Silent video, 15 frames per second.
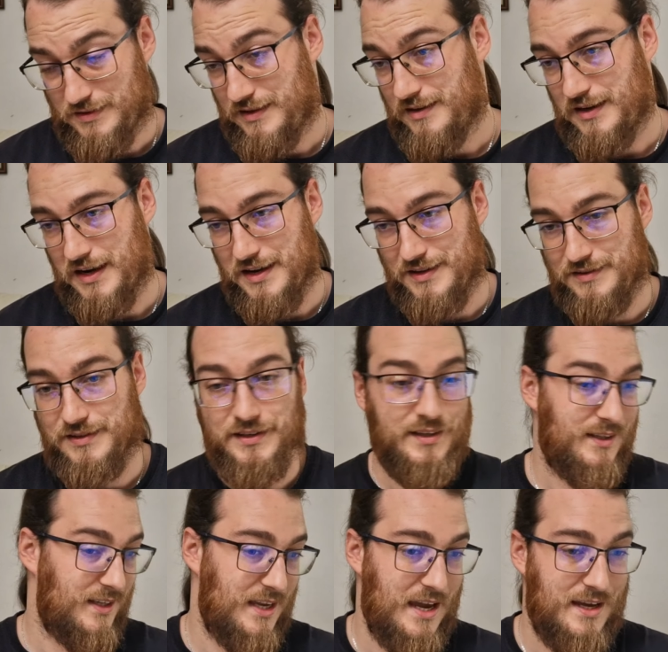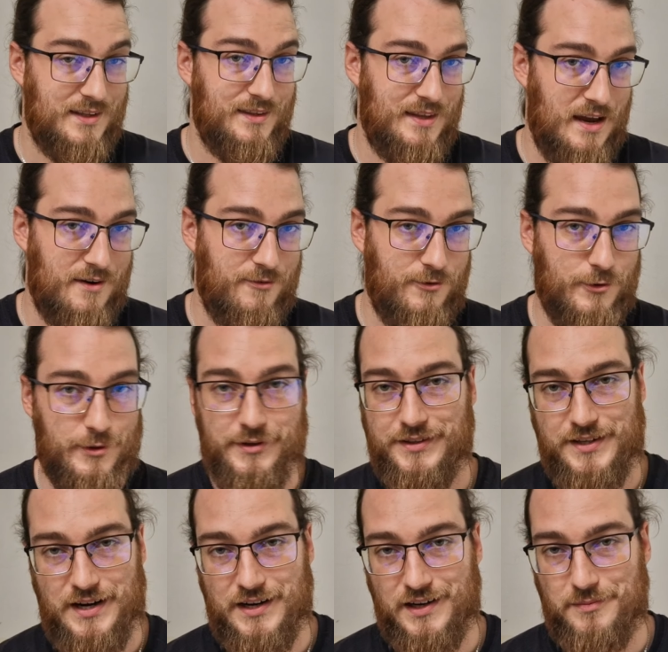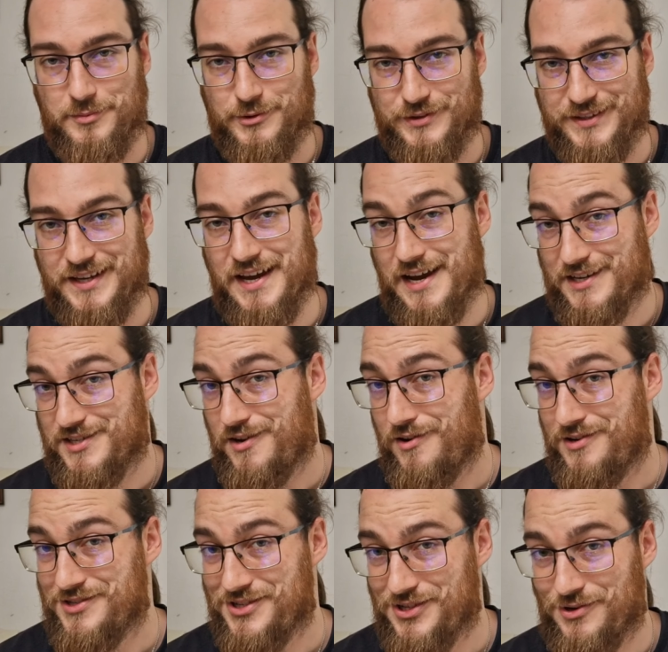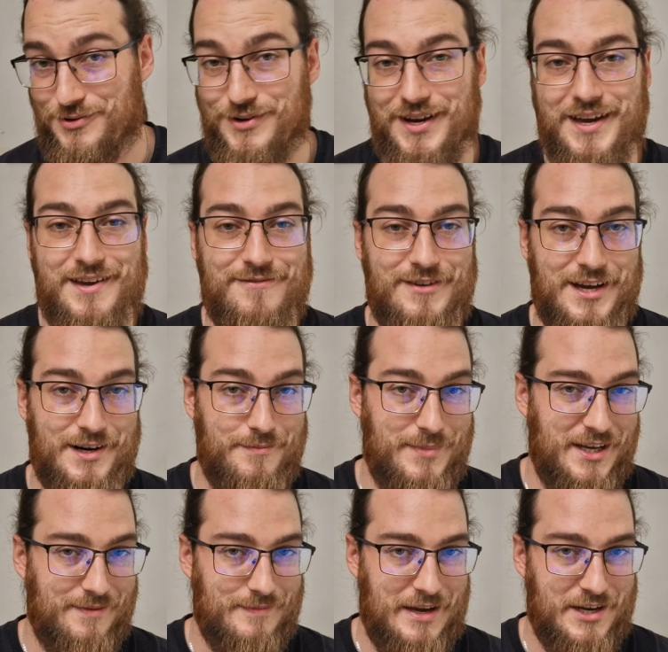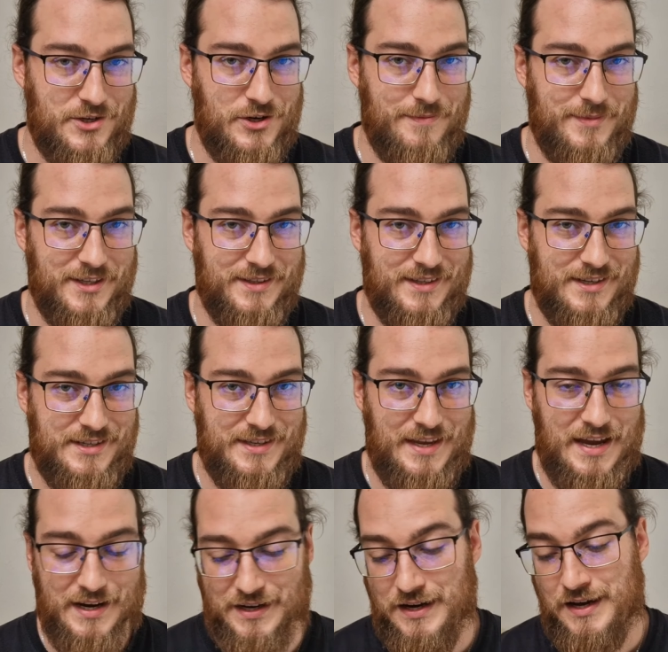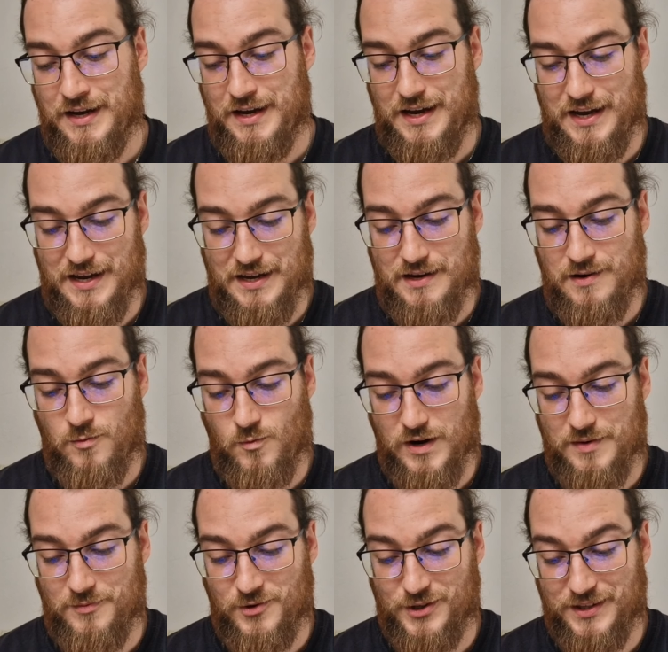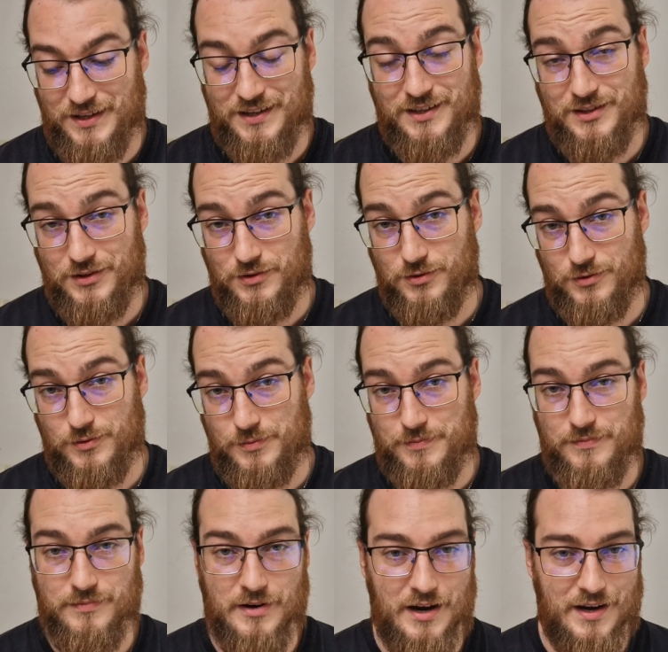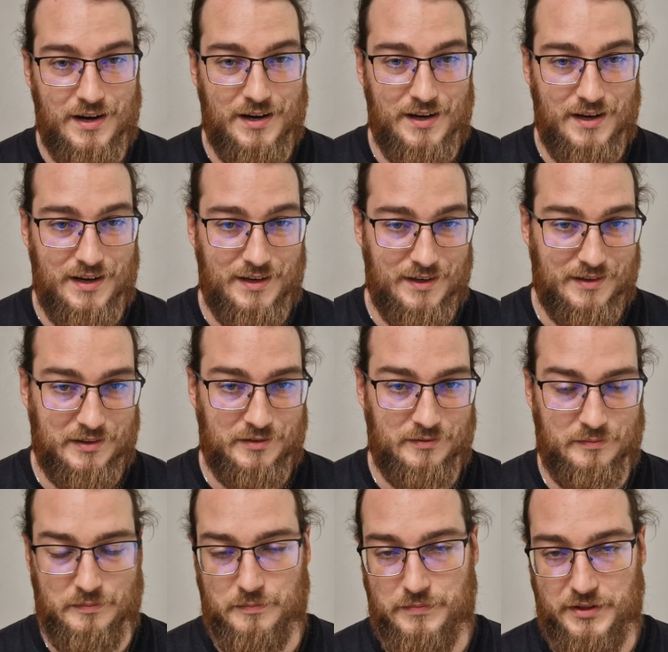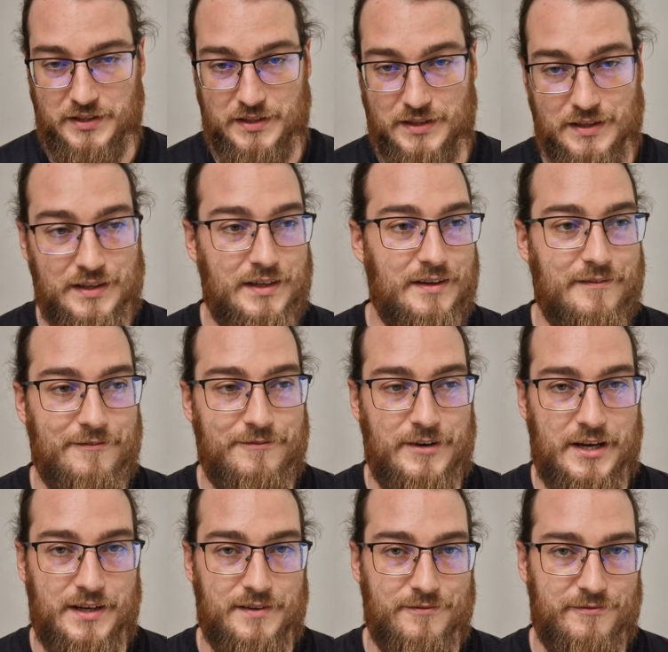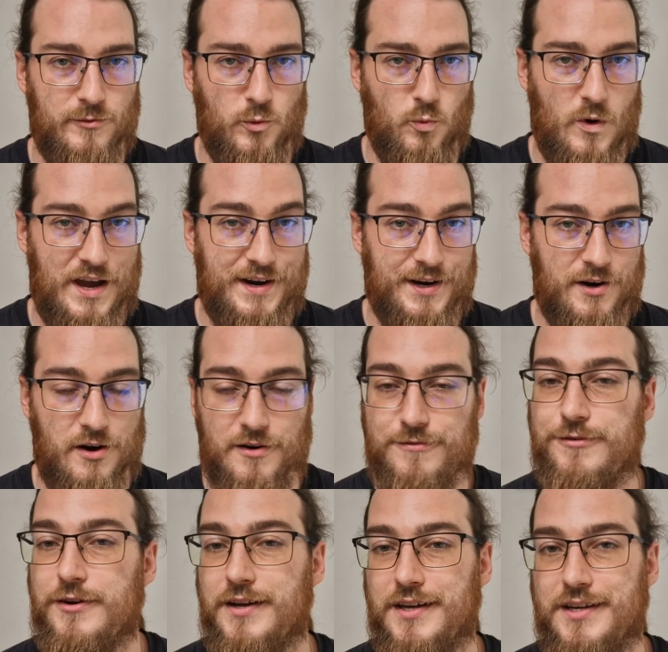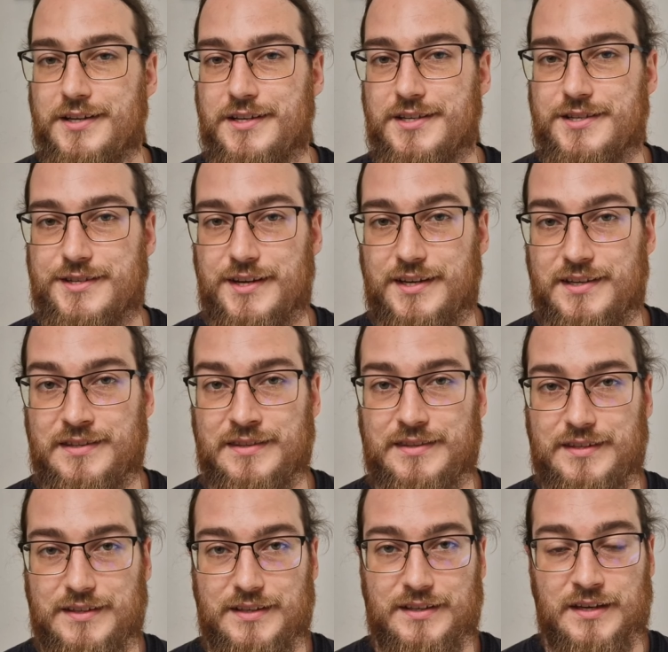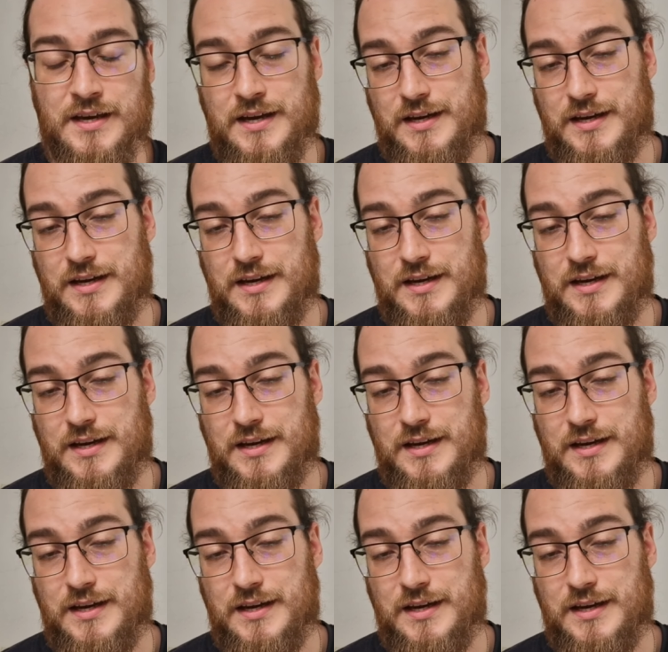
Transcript: And yeah, therefore Dragapult EX also a very bad matchup in this deck. And one more thing to be very wary of is in the